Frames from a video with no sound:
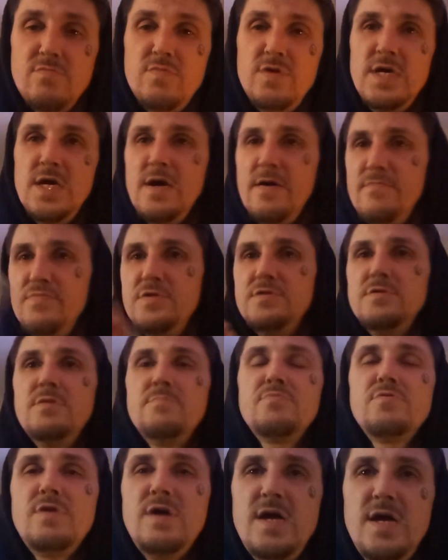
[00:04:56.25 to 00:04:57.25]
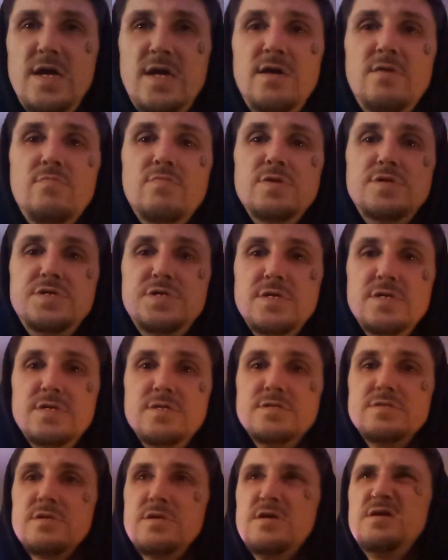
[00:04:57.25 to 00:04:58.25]
We have the number 8, which
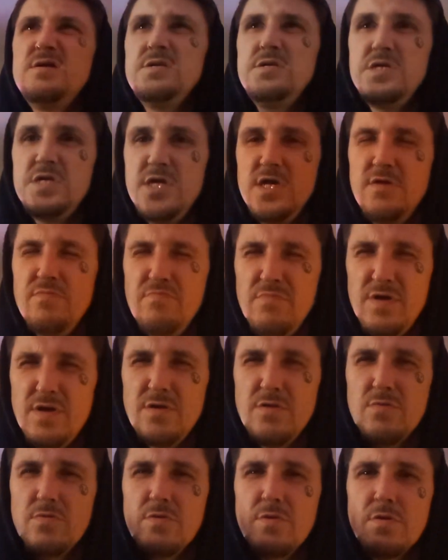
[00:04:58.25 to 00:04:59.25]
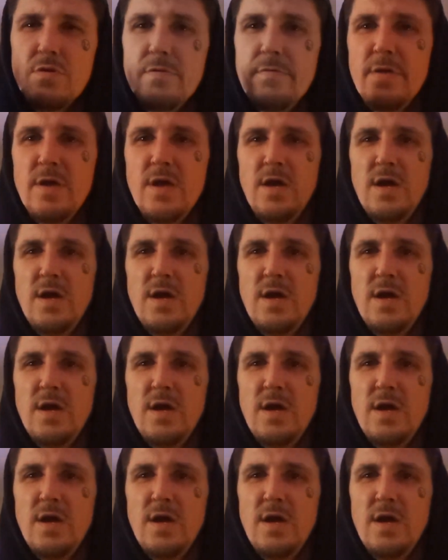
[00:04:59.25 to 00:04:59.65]
is an achievement or